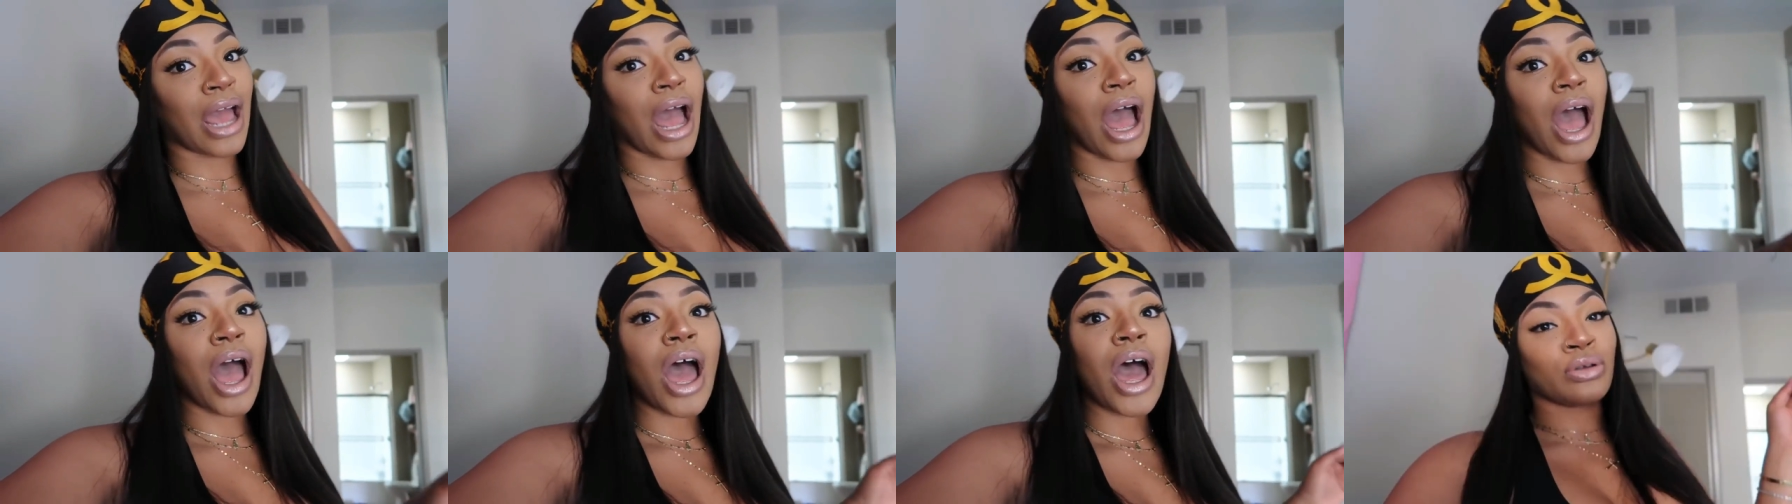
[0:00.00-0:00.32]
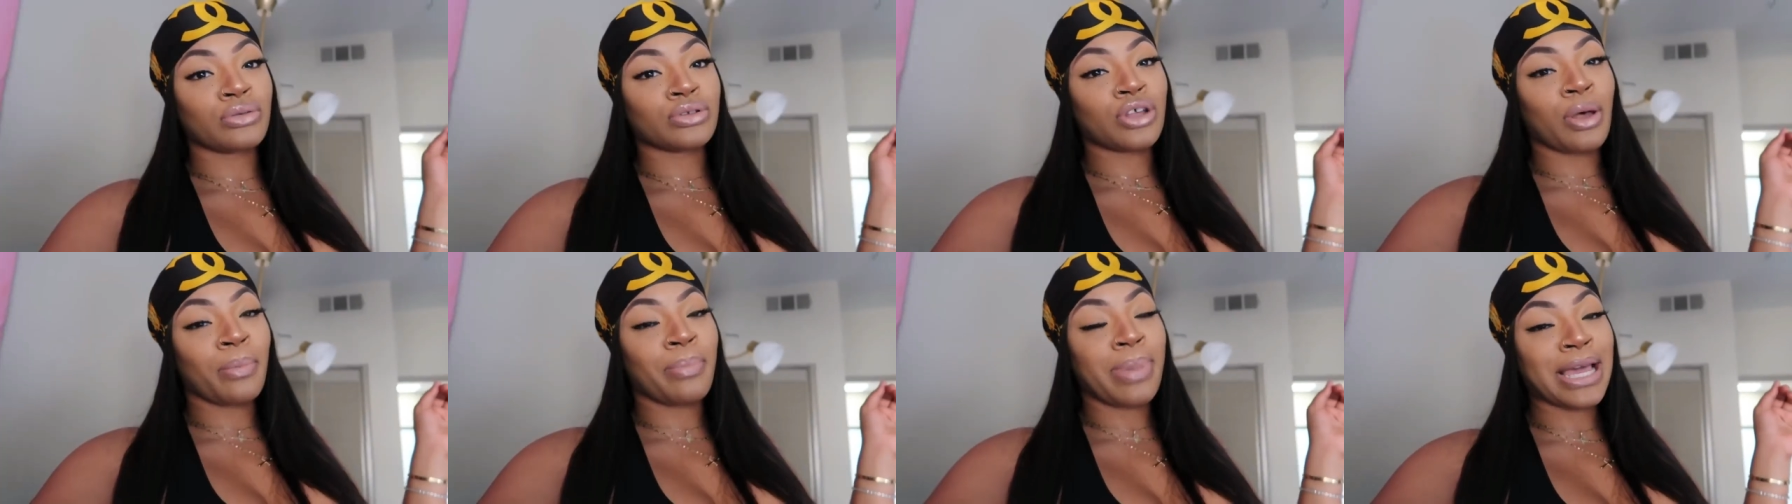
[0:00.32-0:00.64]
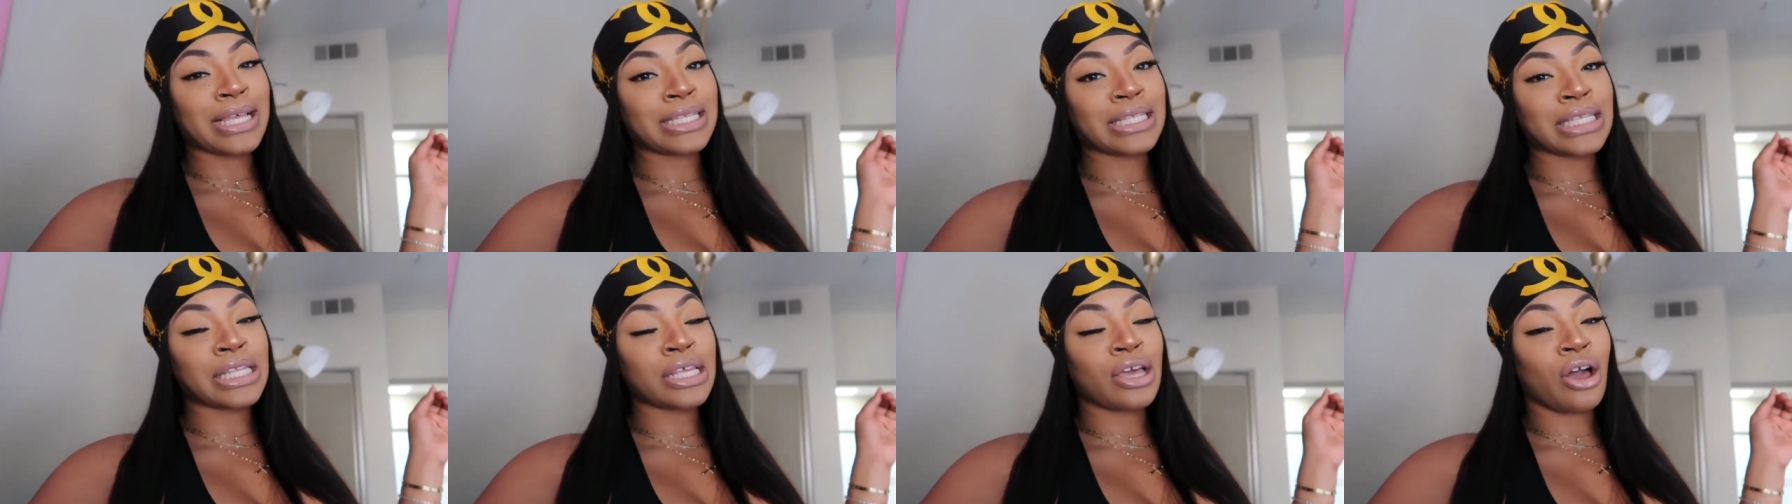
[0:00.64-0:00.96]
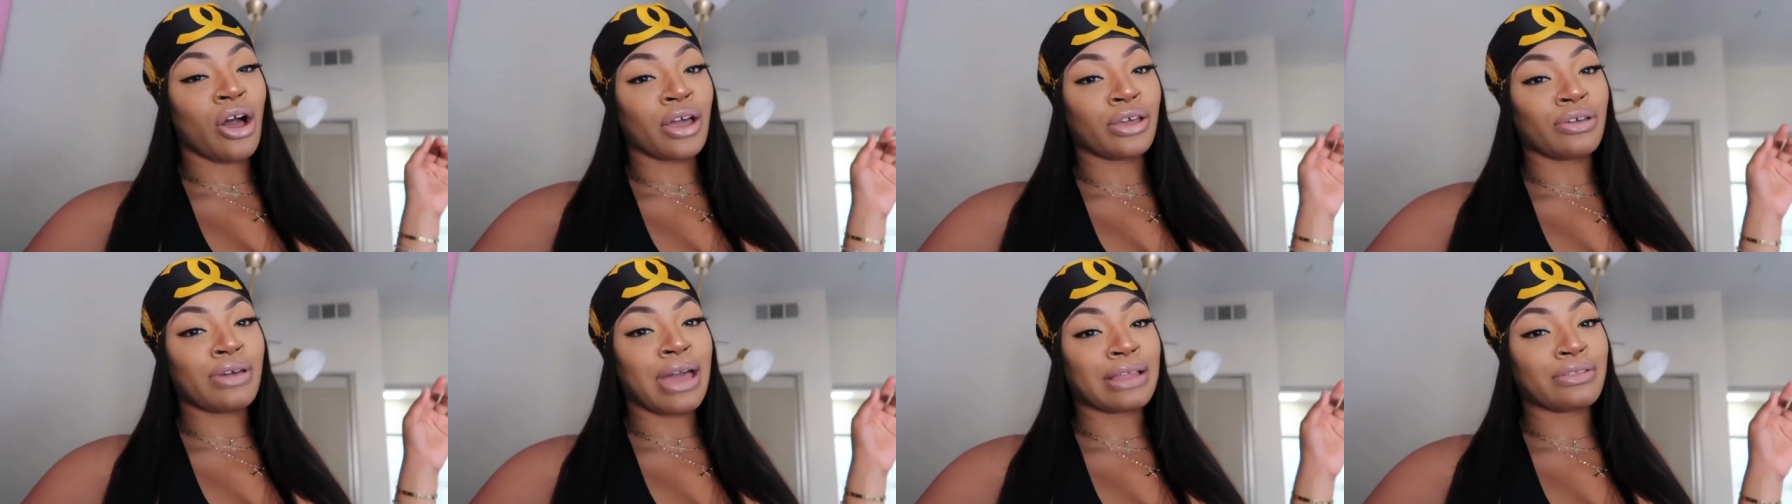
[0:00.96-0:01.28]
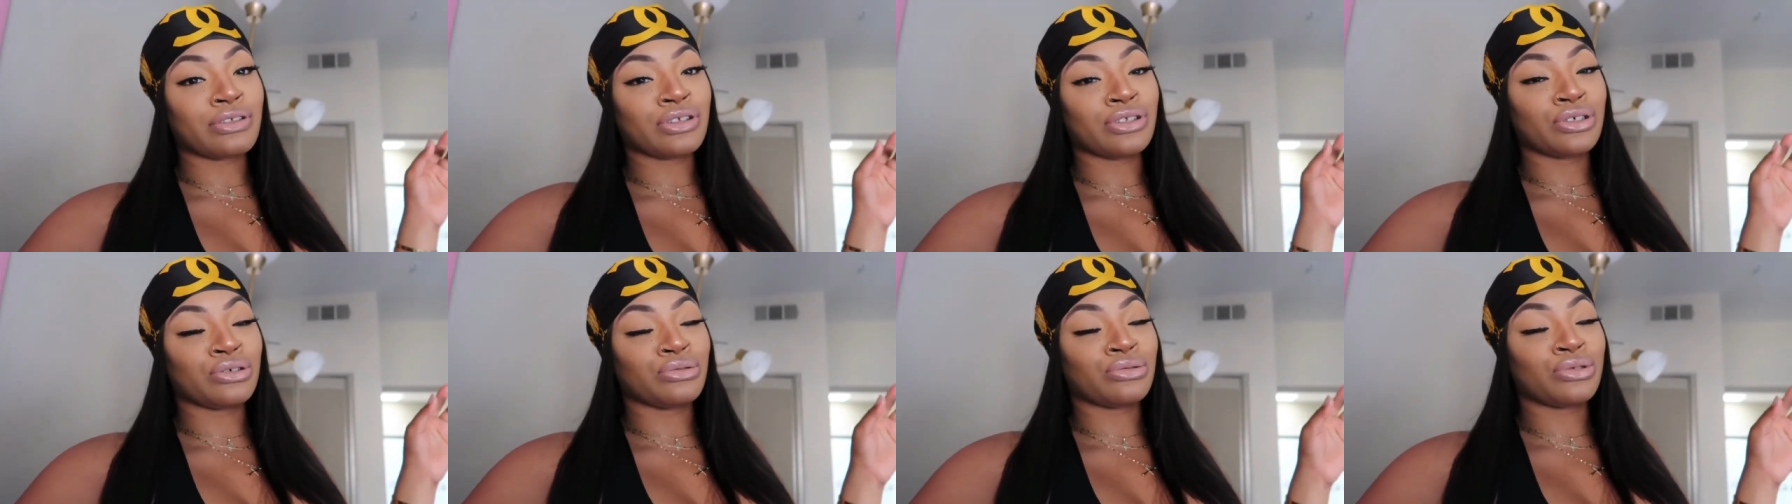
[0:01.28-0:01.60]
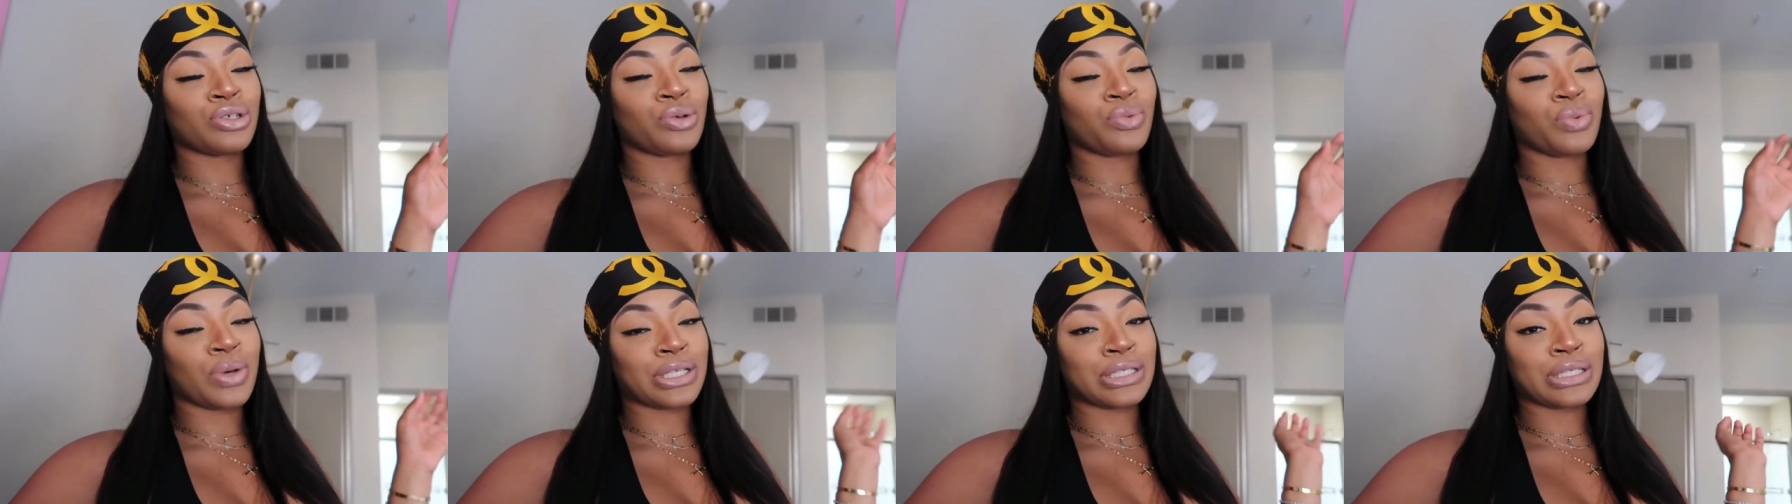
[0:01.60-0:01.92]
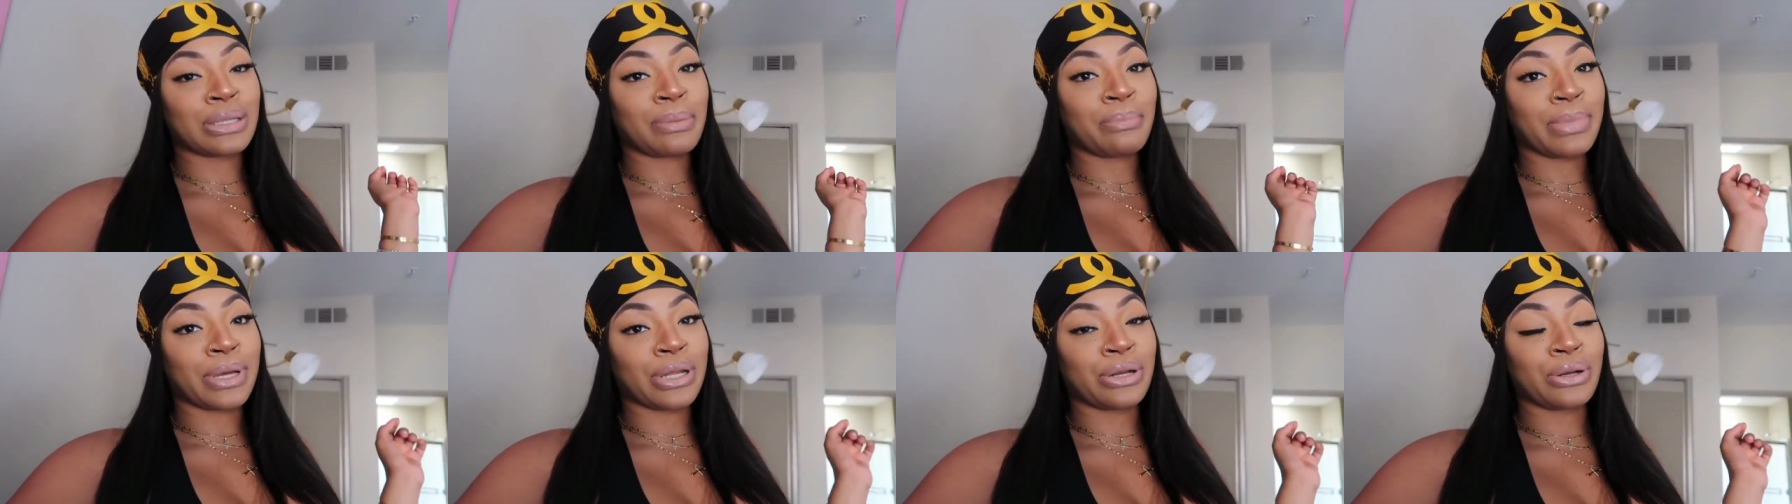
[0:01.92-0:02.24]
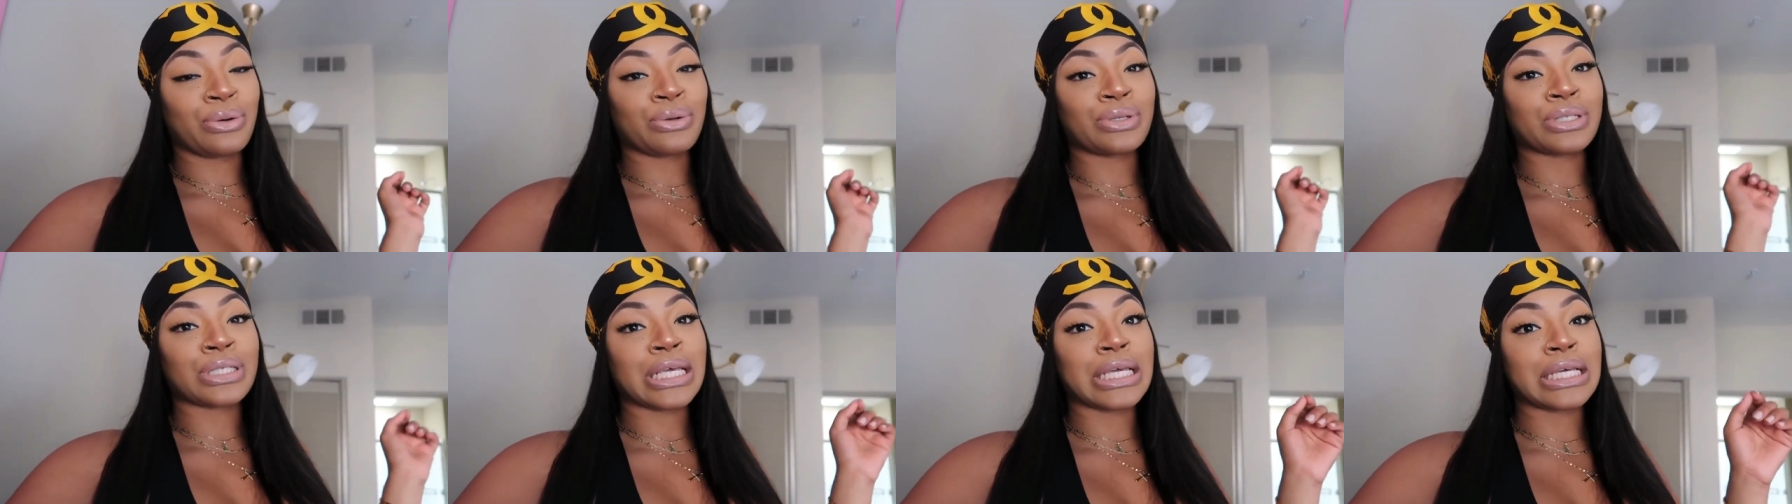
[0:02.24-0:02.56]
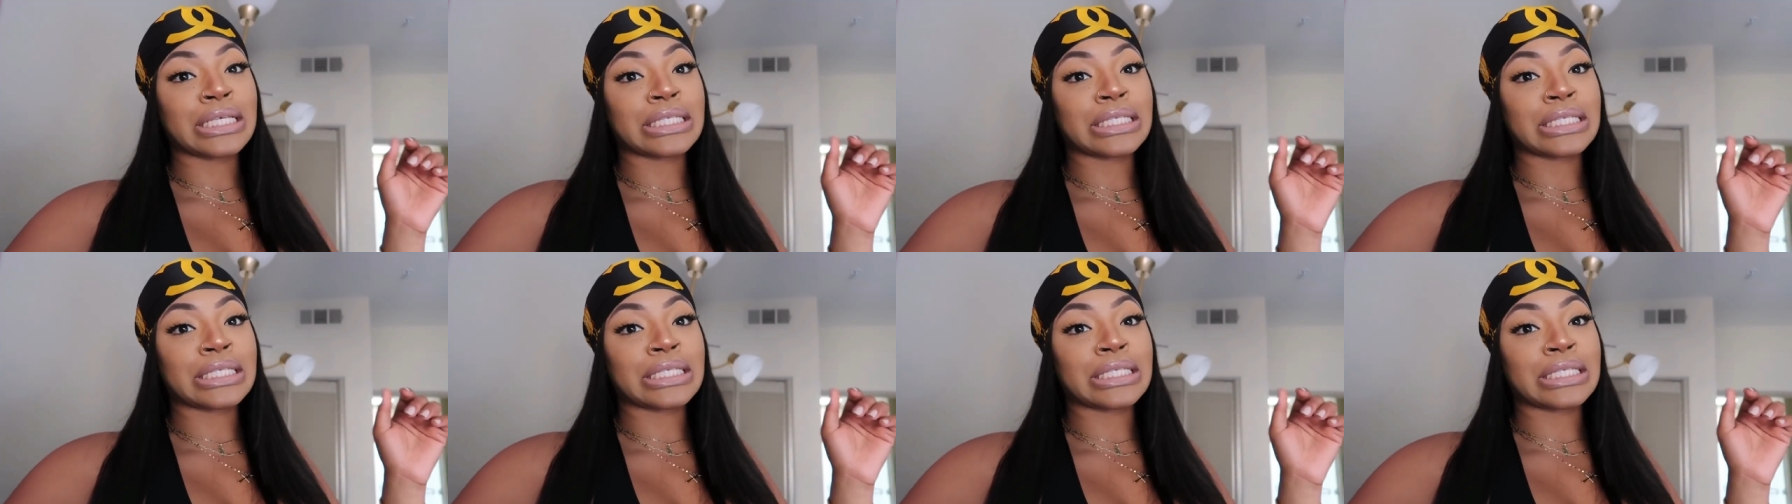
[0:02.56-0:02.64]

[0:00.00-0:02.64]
da so basically all you have to do to win some bundles